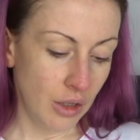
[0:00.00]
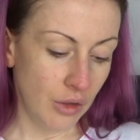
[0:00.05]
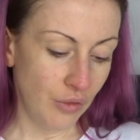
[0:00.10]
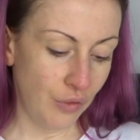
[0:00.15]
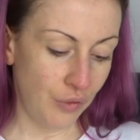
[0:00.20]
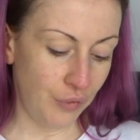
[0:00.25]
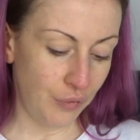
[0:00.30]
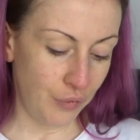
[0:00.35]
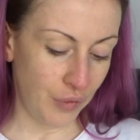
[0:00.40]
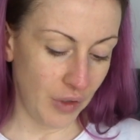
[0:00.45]

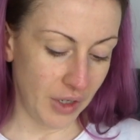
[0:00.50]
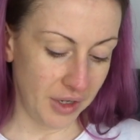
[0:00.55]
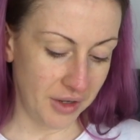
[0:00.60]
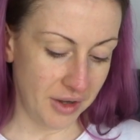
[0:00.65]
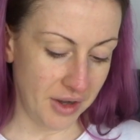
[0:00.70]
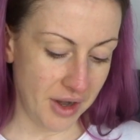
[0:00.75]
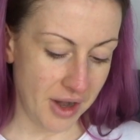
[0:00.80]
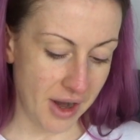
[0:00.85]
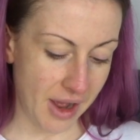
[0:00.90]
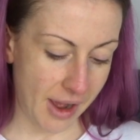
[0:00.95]
for
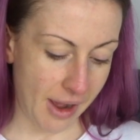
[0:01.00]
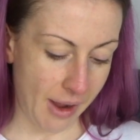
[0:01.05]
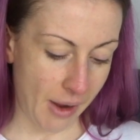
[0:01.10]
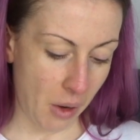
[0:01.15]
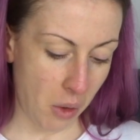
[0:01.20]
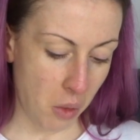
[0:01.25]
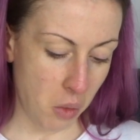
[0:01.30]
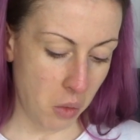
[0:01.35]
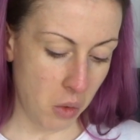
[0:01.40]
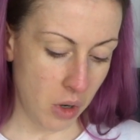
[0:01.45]

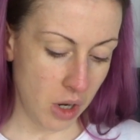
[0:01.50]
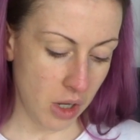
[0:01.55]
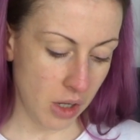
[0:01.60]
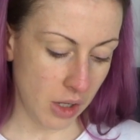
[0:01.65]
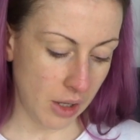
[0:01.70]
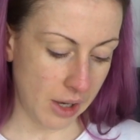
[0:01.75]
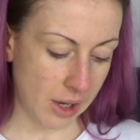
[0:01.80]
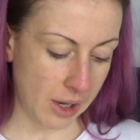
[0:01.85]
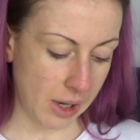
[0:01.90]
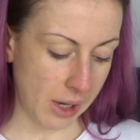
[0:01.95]
now.
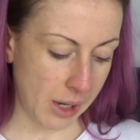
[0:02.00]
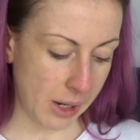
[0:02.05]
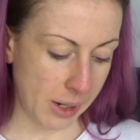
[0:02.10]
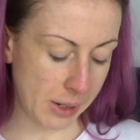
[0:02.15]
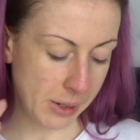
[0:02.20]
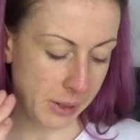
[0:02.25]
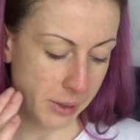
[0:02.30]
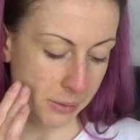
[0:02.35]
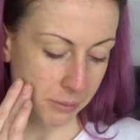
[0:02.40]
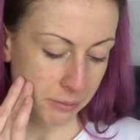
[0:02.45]

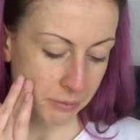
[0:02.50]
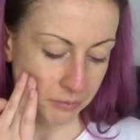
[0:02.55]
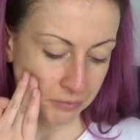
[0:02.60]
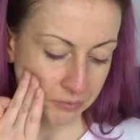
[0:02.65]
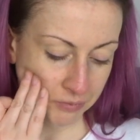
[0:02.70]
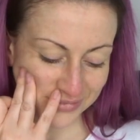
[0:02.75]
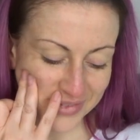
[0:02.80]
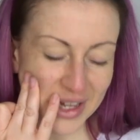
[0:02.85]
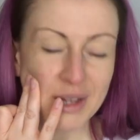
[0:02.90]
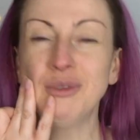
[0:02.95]
I'm
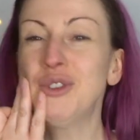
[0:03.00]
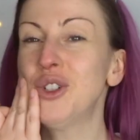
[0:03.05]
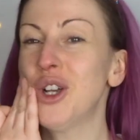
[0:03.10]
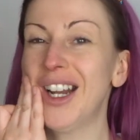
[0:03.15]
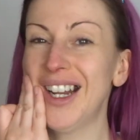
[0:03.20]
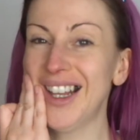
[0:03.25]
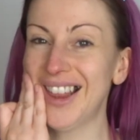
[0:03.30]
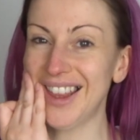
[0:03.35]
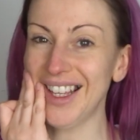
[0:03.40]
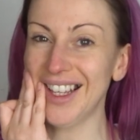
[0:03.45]

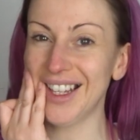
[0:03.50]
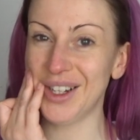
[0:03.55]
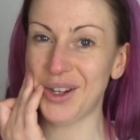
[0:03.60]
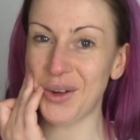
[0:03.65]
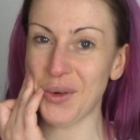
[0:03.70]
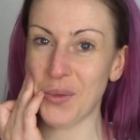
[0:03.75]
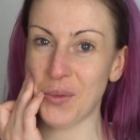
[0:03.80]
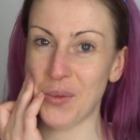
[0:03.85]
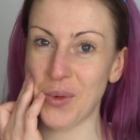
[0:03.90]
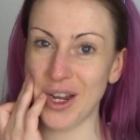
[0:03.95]
trying to think
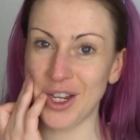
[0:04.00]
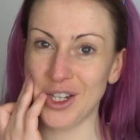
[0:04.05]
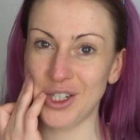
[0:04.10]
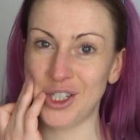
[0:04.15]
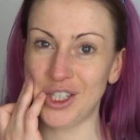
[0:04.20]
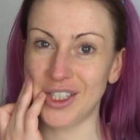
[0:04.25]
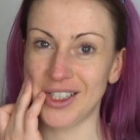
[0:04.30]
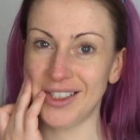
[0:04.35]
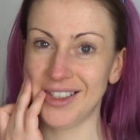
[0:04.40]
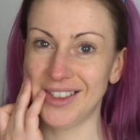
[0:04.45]

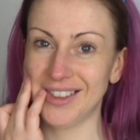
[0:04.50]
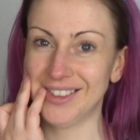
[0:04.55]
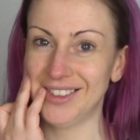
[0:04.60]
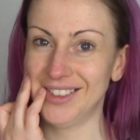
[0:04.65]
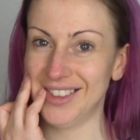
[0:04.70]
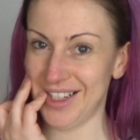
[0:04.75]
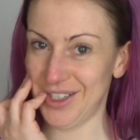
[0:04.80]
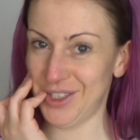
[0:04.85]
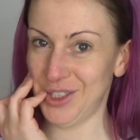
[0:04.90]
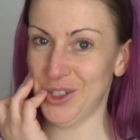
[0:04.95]
which
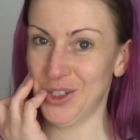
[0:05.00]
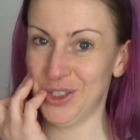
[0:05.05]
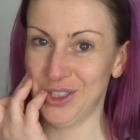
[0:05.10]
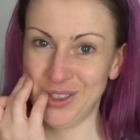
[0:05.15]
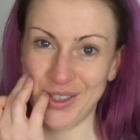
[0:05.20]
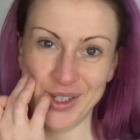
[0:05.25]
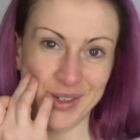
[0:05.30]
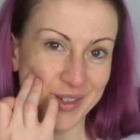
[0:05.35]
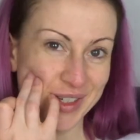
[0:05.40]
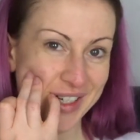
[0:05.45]
lid
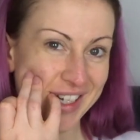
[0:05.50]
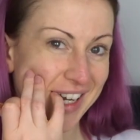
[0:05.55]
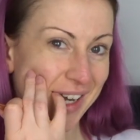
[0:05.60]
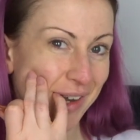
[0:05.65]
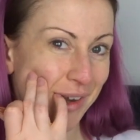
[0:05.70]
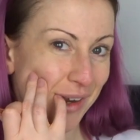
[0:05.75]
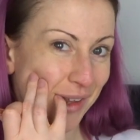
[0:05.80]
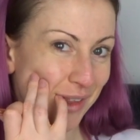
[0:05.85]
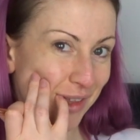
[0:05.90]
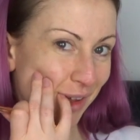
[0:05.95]
colour I want to
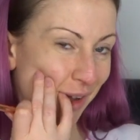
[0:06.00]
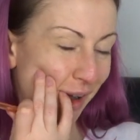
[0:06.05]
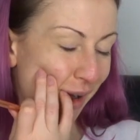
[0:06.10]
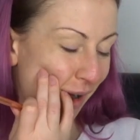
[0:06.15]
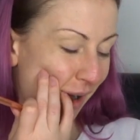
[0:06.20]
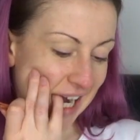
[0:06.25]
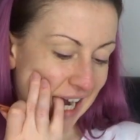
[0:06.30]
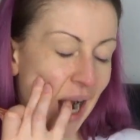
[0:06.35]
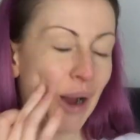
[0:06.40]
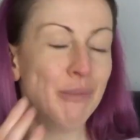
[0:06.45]
do though.
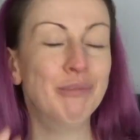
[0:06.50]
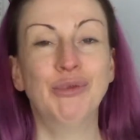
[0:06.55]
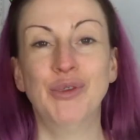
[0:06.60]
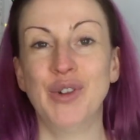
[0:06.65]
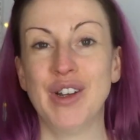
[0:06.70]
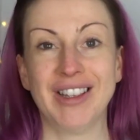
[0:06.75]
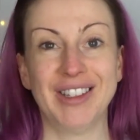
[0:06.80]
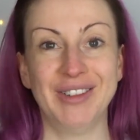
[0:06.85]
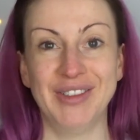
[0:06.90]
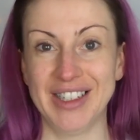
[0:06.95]
I'm
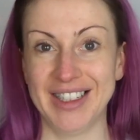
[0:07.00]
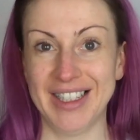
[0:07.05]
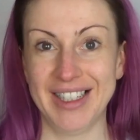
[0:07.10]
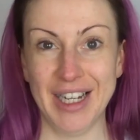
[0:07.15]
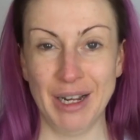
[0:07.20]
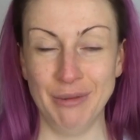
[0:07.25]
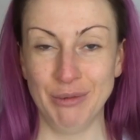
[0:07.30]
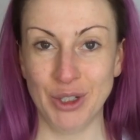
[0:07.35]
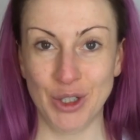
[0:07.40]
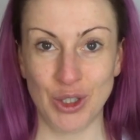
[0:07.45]
really, really
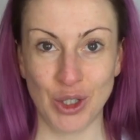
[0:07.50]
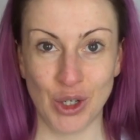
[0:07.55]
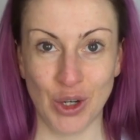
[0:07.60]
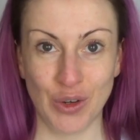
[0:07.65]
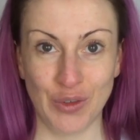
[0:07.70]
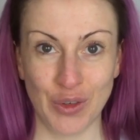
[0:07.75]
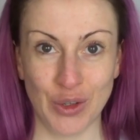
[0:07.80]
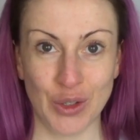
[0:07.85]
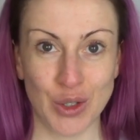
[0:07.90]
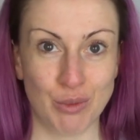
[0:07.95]
tempted to
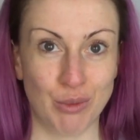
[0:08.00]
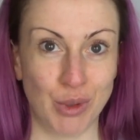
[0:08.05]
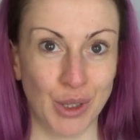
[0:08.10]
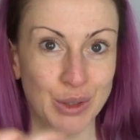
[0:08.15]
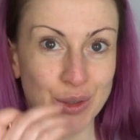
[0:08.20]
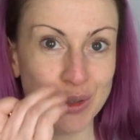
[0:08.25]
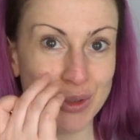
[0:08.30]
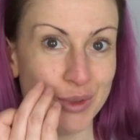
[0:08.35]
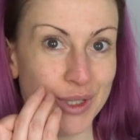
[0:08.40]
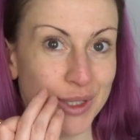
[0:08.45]
go for those
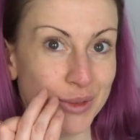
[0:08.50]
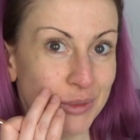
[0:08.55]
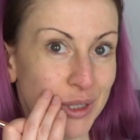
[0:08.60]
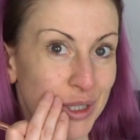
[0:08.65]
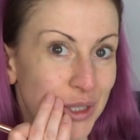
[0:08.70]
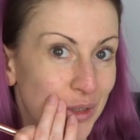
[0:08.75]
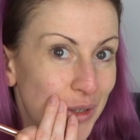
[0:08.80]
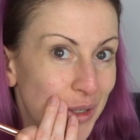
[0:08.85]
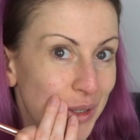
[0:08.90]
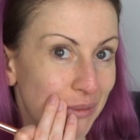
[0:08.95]
blues we
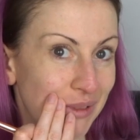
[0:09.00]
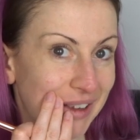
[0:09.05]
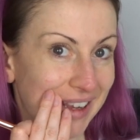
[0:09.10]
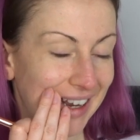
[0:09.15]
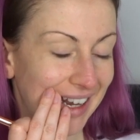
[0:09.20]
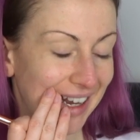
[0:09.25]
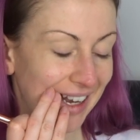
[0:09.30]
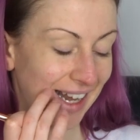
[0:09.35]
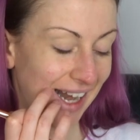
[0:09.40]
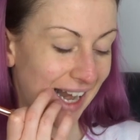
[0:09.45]
saw at the
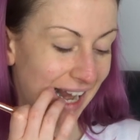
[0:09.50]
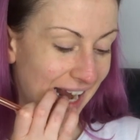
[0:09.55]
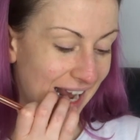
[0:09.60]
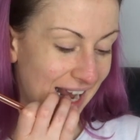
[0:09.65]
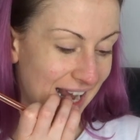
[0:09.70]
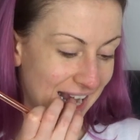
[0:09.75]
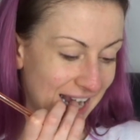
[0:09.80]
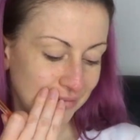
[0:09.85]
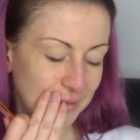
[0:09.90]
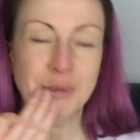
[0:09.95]
beginning.
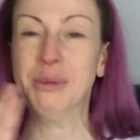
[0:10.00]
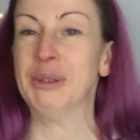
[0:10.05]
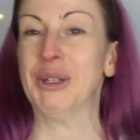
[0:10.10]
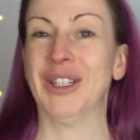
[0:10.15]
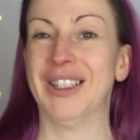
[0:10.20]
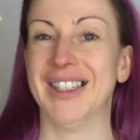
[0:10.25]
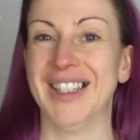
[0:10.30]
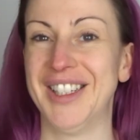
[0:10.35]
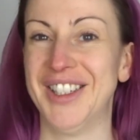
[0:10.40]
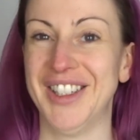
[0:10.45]
Oh my
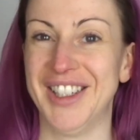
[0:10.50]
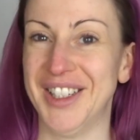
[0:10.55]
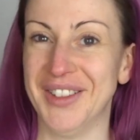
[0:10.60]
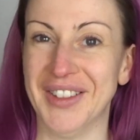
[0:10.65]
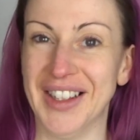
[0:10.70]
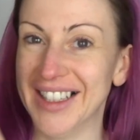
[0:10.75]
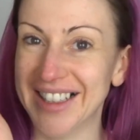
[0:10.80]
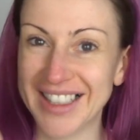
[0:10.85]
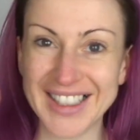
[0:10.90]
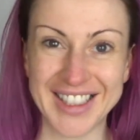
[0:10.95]
god, let's just do
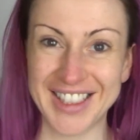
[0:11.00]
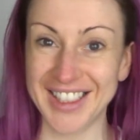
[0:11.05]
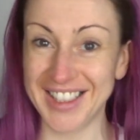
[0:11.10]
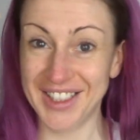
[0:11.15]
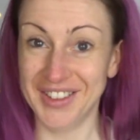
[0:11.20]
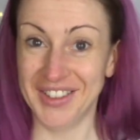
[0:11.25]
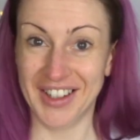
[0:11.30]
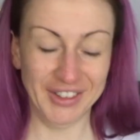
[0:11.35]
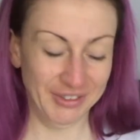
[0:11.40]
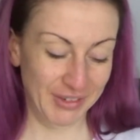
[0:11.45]
it. Let's just
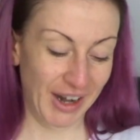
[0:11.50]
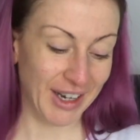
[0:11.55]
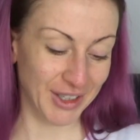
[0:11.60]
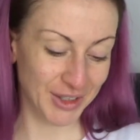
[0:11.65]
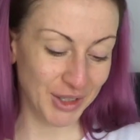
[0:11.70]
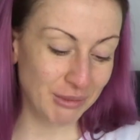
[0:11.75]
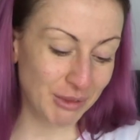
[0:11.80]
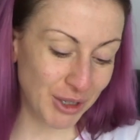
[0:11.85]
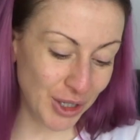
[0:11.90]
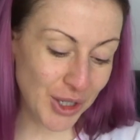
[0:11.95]
do it. Right,
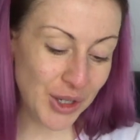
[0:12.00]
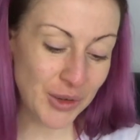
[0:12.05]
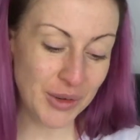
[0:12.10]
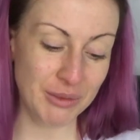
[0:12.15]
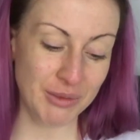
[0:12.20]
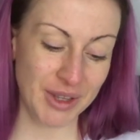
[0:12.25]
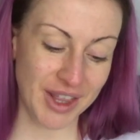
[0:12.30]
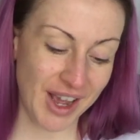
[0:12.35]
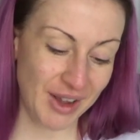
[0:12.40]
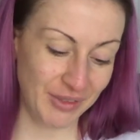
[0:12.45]
so I'm going to go
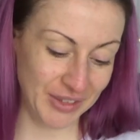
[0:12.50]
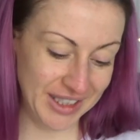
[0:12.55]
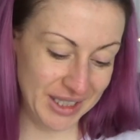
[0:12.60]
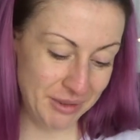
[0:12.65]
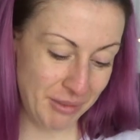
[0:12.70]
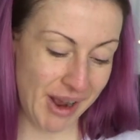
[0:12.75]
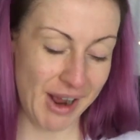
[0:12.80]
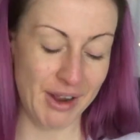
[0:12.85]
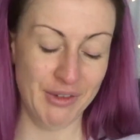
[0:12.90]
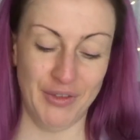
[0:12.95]
in with Heavenly
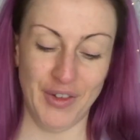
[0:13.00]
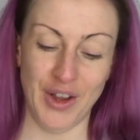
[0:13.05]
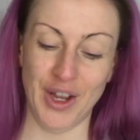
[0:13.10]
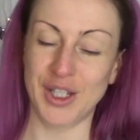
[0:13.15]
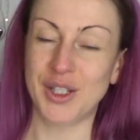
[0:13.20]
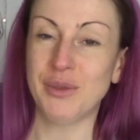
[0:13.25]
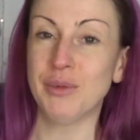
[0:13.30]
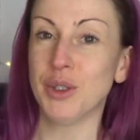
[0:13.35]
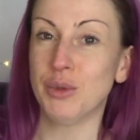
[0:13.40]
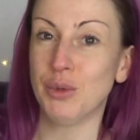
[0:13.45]
Bite
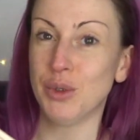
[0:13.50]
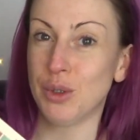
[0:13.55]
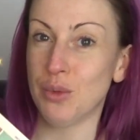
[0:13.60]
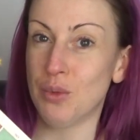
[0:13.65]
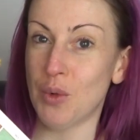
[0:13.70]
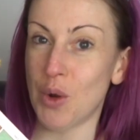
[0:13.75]
first, which was the